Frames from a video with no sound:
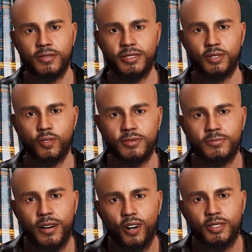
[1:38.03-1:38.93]
you will
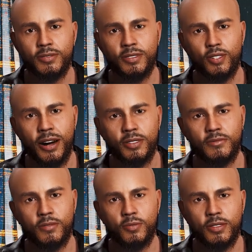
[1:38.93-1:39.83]
embark on a
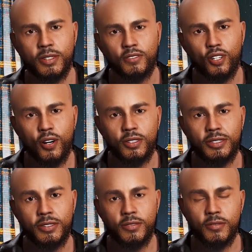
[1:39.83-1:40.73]
transformative
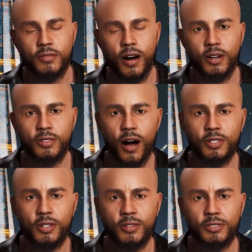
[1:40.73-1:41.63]
journey,
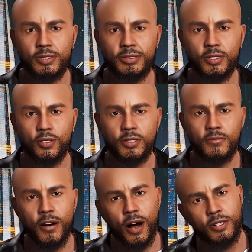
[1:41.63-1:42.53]
unlocking the secrets of
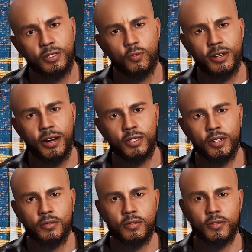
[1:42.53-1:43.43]
iClone
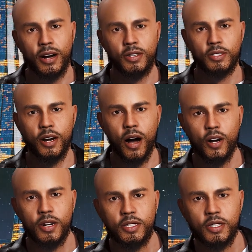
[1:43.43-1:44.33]
8 and
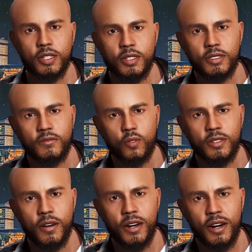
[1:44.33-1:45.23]
harnessing its full
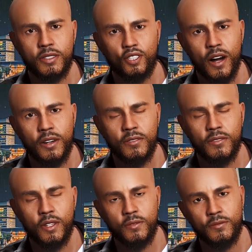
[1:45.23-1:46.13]
potential
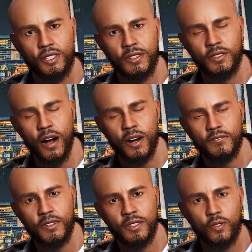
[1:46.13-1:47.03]
to breathe
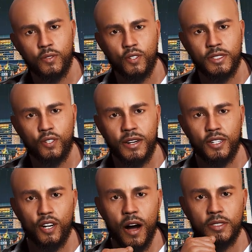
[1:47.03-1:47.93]
life into your
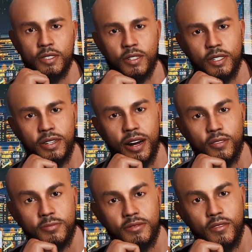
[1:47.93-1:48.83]
creations like never
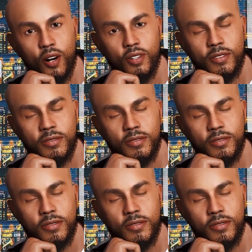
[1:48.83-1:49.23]
before.